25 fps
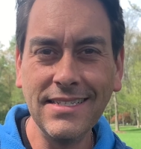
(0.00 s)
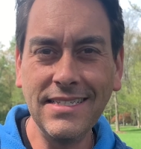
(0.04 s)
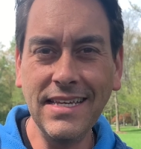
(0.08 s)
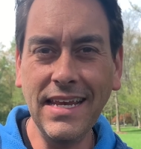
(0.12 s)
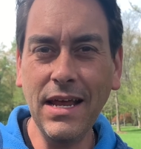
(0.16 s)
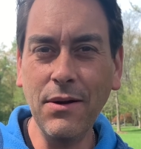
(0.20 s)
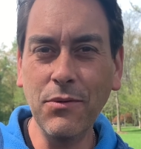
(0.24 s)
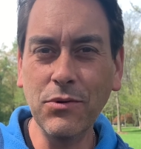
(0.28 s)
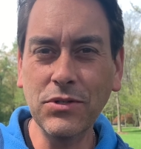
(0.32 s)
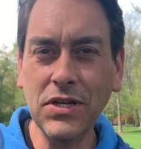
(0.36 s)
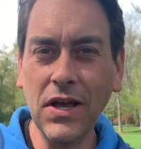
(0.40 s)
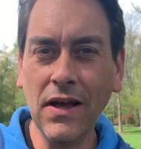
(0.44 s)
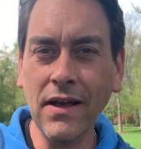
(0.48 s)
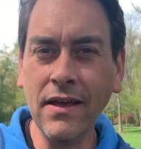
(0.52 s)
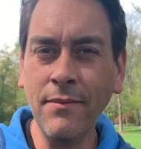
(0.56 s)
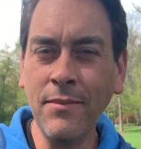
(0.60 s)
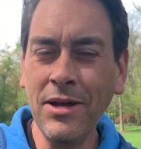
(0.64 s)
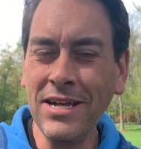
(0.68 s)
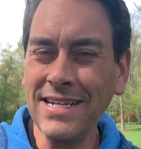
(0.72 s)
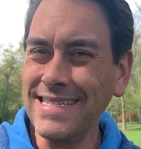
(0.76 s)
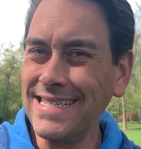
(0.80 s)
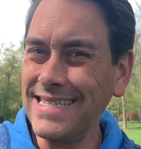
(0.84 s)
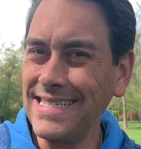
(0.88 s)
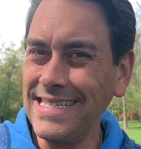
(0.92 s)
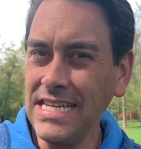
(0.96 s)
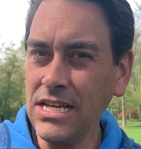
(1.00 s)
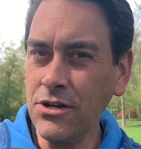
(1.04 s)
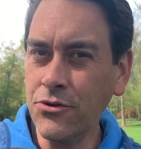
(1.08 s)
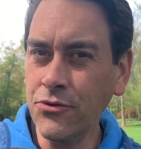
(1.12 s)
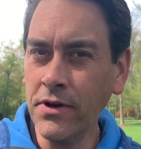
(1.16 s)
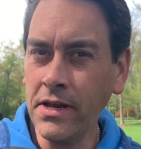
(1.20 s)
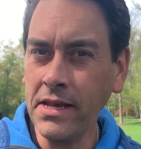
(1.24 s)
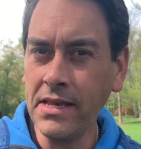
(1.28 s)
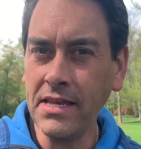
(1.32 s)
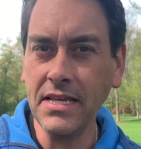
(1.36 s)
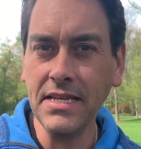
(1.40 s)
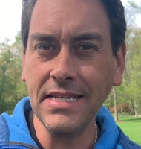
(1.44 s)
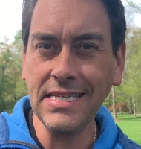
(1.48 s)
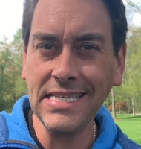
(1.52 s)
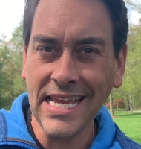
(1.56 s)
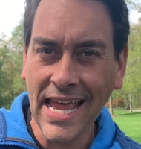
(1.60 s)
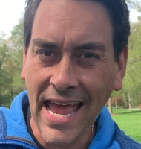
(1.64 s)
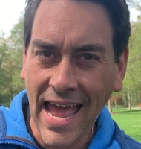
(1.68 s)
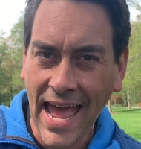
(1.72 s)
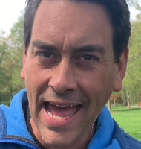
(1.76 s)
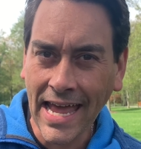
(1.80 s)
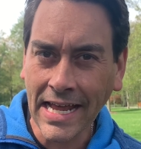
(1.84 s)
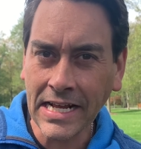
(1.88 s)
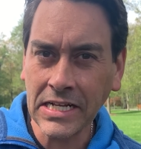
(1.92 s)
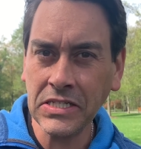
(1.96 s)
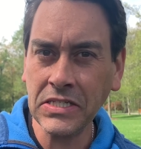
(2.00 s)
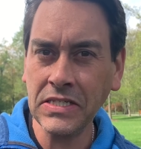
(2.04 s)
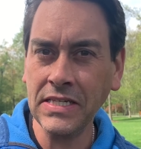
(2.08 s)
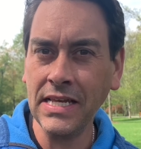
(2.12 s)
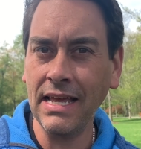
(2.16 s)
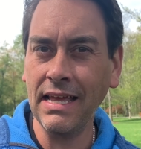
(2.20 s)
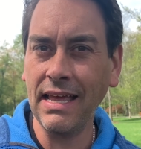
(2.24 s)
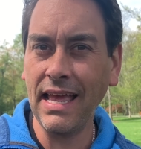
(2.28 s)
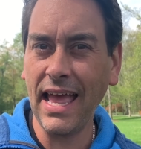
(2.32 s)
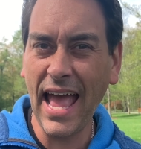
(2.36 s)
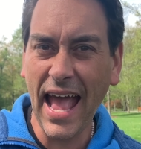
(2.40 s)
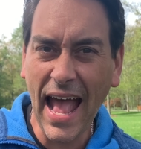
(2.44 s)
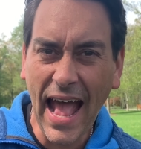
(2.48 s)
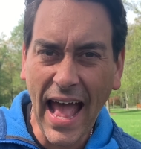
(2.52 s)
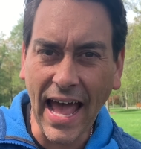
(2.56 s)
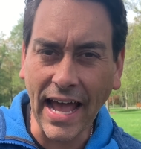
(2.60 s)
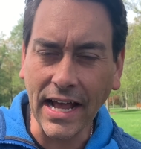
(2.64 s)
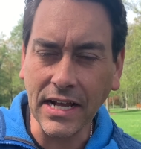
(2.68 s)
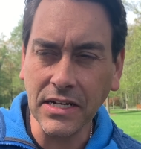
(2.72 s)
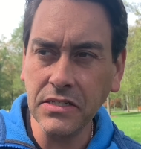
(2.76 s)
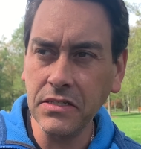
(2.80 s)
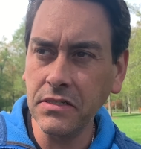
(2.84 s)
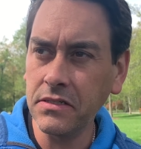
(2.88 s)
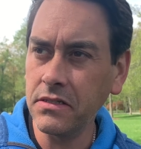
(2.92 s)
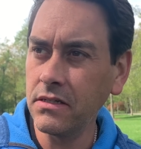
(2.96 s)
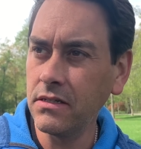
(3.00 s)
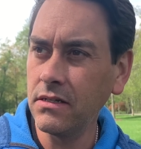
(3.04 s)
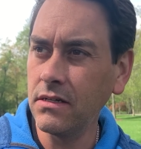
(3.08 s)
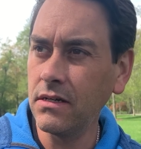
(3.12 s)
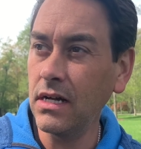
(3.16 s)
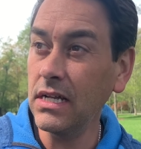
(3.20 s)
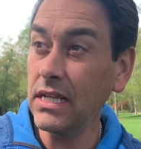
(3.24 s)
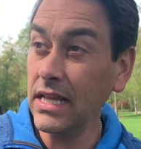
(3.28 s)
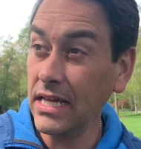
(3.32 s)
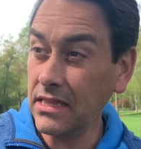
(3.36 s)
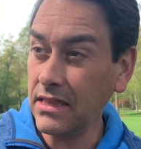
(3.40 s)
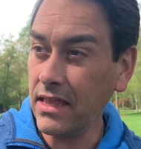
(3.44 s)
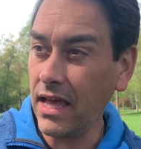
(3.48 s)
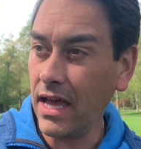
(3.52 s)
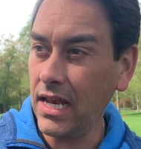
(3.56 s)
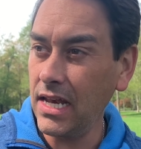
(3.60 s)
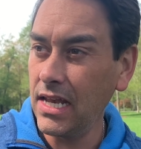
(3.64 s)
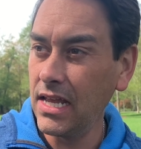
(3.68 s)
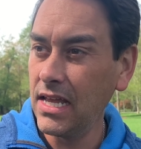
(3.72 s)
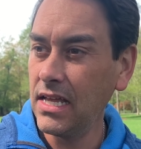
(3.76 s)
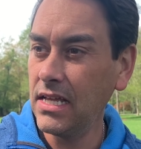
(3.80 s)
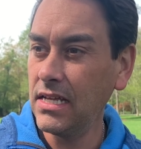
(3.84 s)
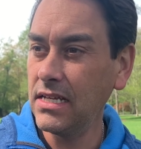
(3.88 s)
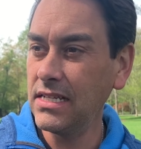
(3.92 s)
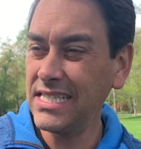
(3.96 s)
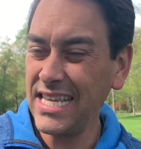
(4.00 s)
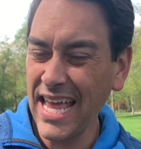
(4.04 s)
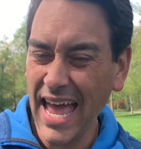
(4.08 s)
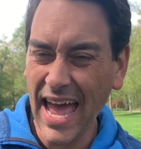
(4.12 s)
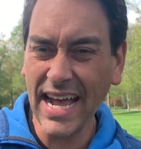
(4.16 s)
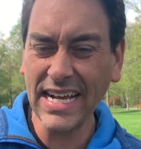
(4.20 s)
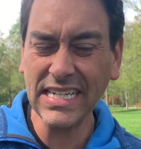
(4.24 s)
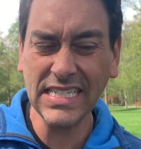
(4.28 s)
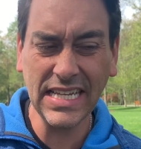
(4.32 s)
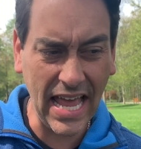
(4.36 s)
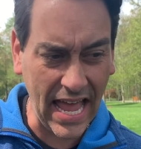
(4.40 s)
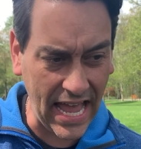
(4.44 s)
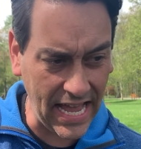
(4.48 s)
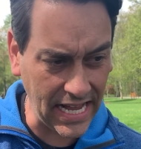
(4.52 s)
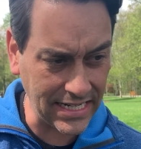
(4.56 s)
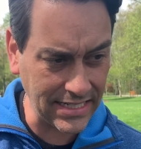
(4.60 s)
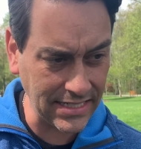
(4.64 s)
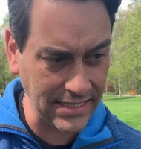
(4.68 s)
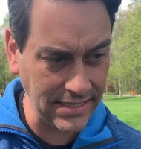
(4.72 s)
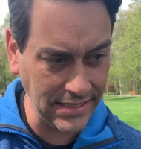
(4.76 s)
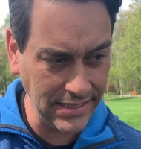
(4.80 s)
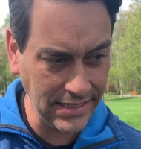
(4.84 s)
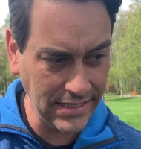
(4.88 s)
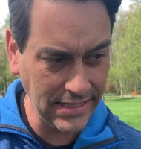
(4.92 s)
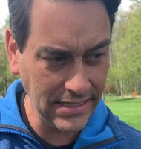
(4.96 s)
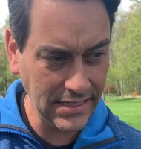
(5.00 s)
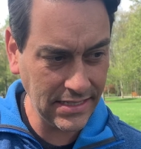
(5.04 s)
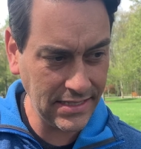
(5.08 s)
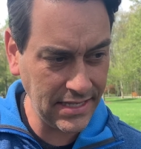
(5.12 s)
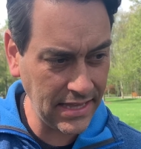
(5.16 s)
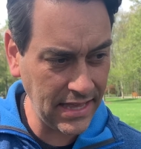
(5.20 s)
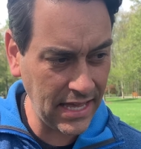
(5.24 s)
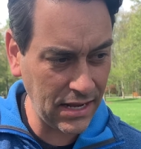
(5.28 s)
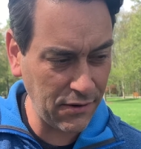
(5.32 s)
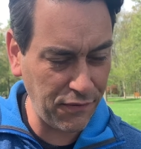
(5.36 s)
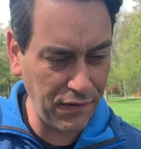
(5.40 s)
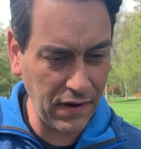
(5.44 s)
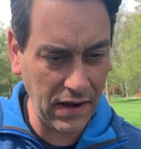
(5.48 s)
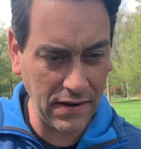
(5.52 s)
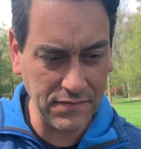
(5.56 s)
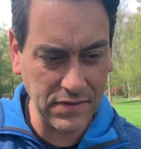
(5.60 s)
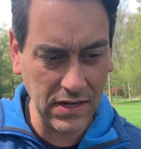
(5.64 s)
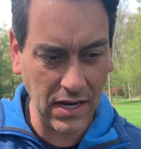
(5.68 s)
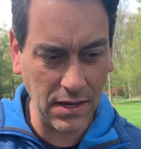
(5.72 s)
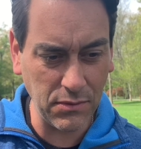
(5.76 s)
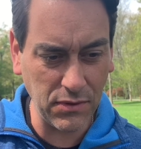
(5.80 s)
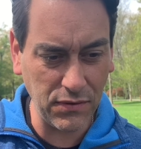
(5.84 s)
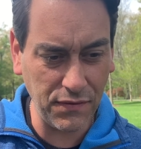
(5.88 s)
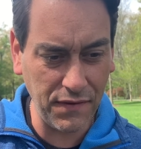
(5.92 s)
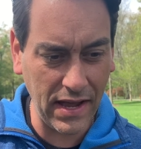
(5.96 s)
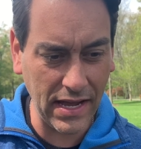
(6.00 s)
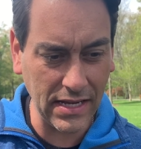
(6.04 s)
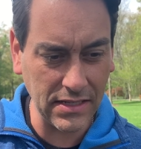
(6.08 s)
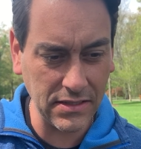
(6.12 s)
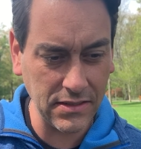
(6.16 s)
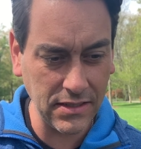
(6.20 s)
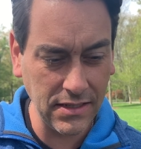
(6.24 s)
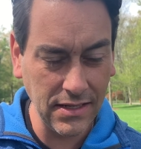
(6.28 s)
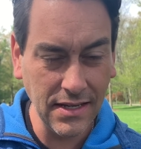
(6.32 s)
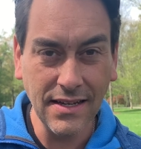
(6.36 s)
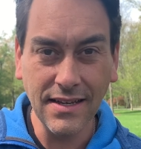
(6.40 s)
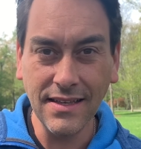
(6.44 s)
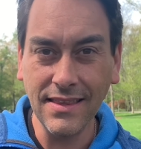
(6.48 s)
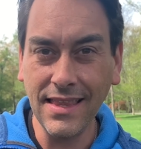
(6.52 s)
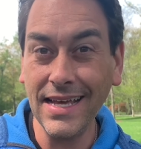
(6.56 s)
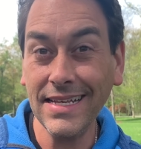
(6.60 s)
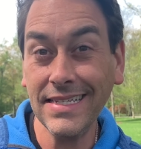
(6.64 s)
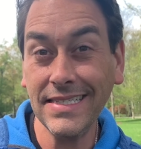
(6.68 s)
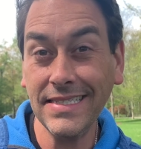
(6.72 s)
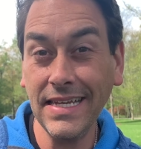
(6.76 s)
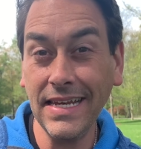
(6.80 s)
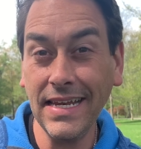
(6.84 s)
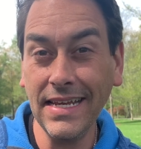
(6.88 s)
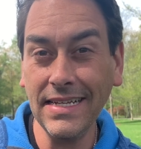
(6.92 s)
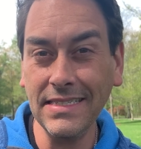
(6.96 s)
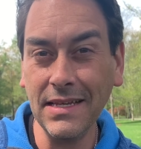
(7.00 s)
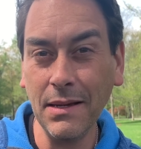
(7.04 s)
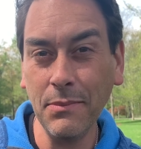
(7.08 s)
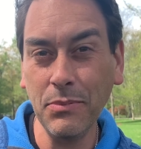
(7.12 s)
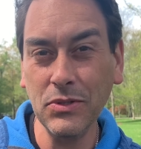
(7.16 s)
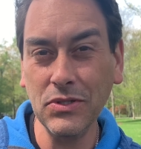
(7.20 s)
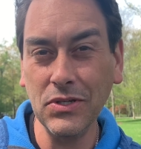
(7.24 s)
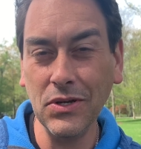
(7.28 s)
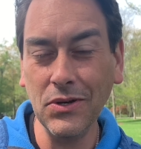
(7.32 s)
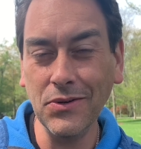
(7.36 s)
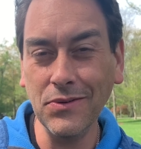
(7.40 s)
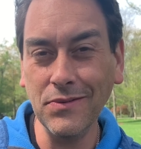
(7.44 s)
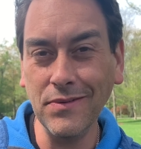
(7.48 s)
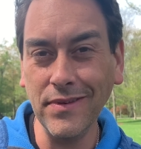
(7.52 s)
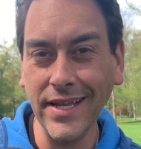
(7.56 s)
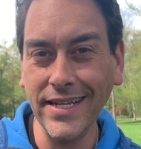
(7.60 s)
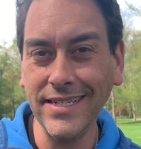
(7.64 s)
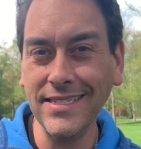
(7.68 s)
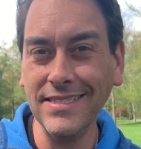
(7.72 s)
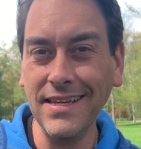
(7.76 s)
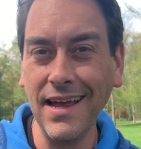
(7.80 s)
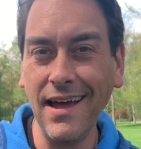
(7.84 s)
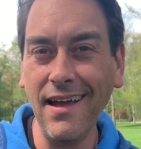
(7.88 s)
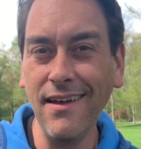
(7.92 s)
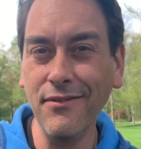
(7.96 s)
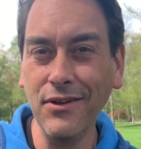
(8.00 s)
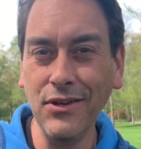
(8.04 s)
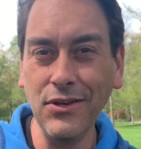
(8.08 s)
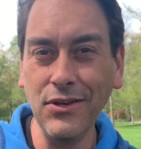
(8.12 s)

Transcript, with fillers: Today we're talking about secret tax hacks. I like that. Tax hacks. Say that five times fast. That's today's episode. Let's dive